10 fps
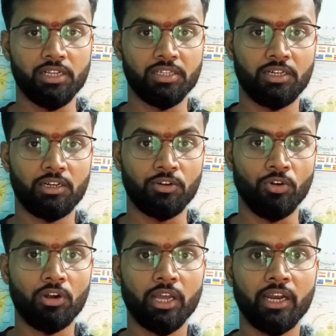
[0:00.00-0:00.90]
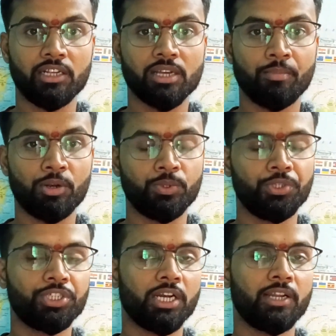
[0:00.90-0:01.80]
Is it not an example of
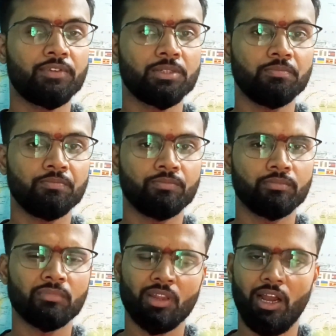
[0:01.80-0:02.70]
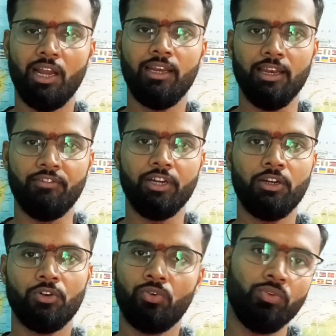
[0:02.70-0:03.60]
judicial activism? I left
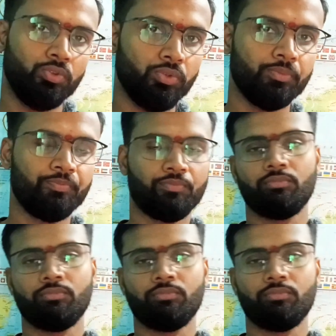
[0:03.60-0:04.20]
it to you.